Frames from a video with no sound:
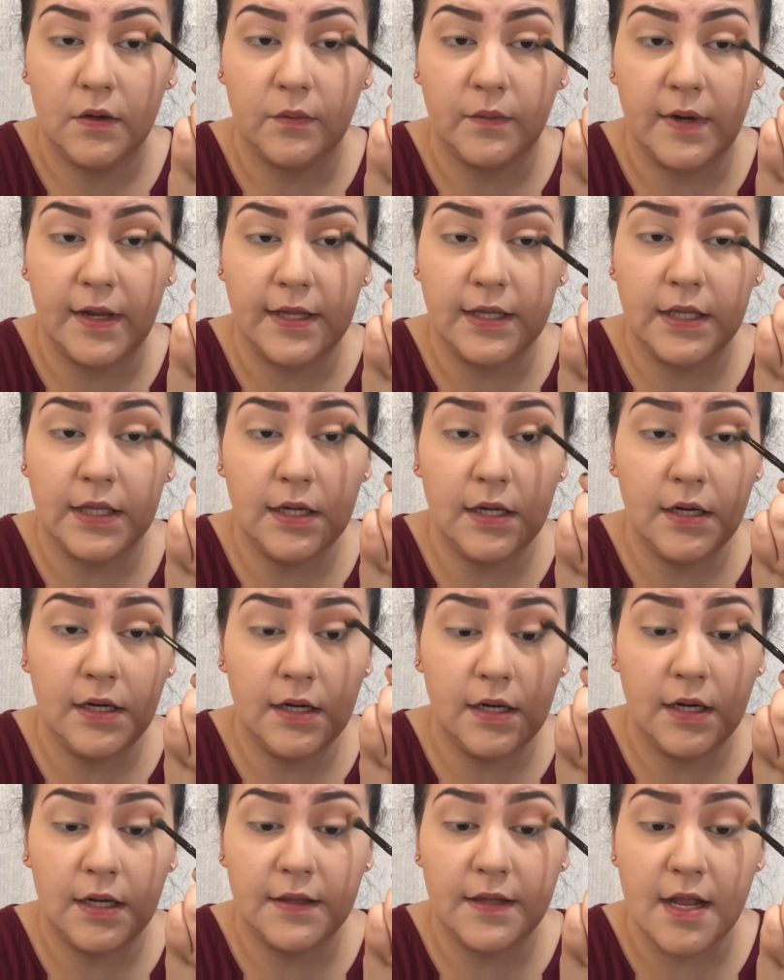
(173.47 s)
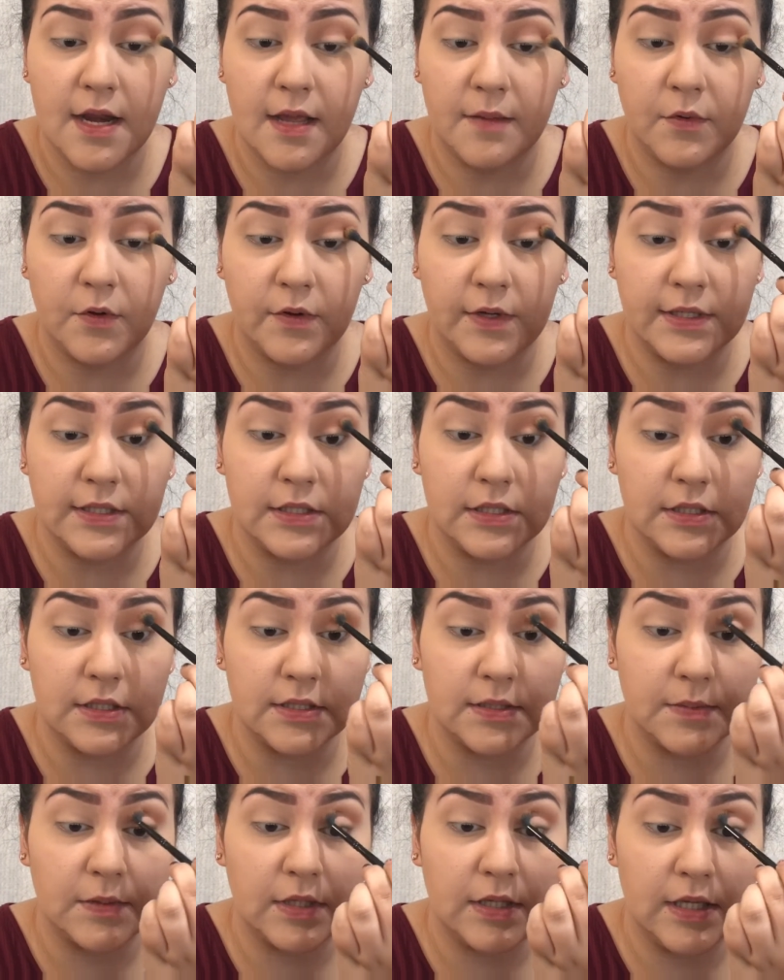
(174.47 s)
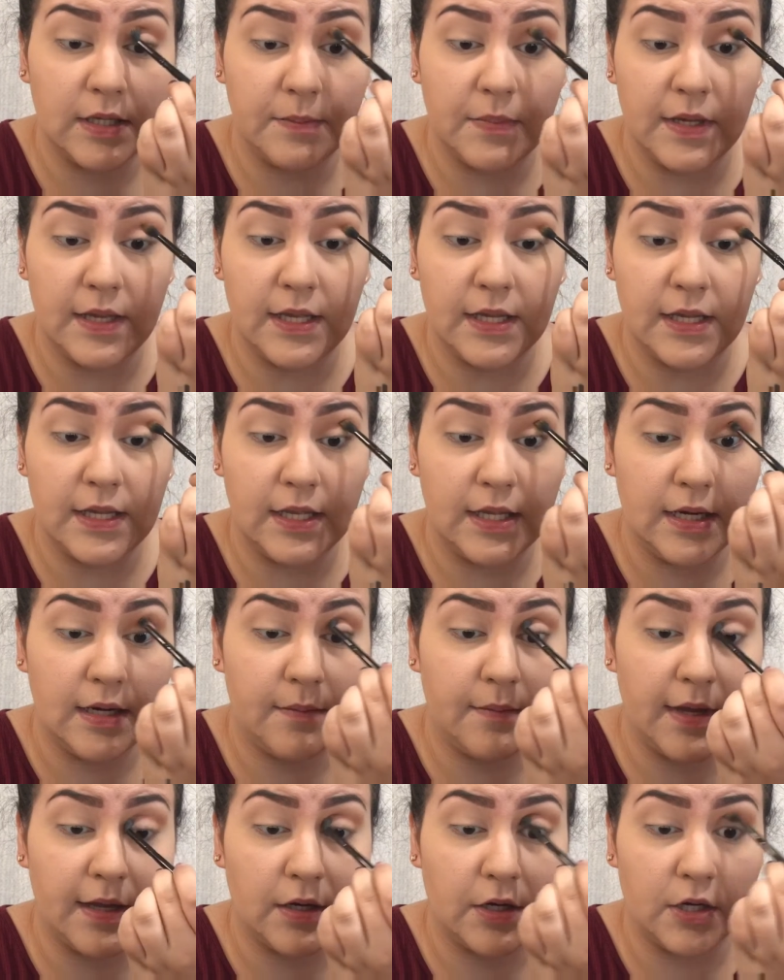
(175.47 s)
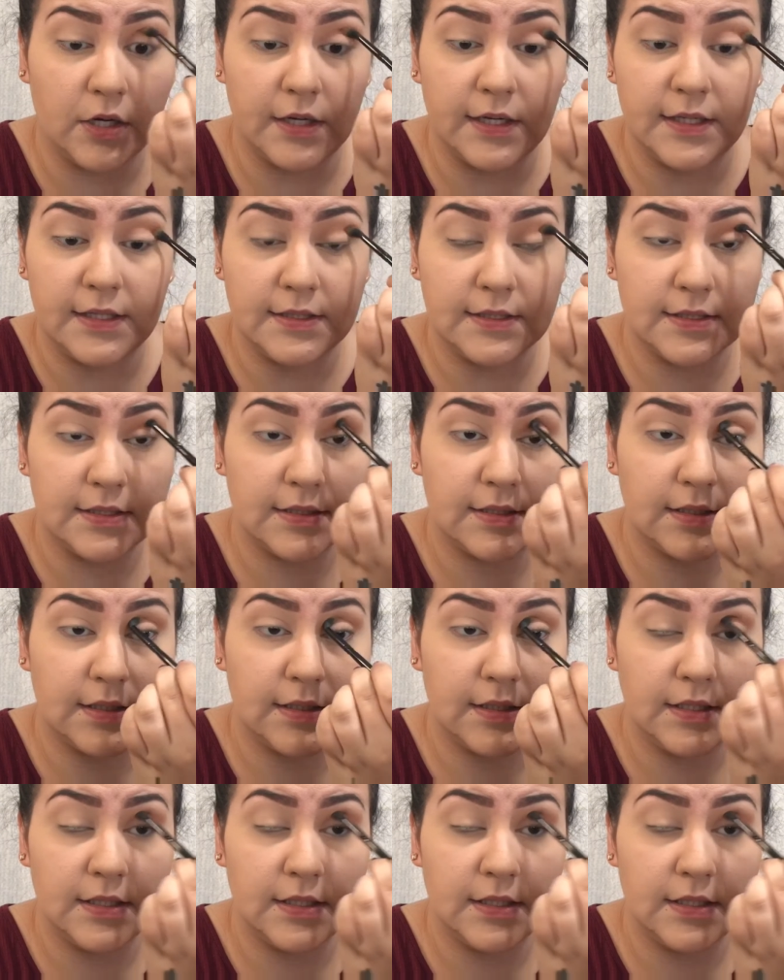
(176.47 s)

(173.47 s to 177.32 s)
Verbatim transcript: right here and then I'm going to just keep it in my crease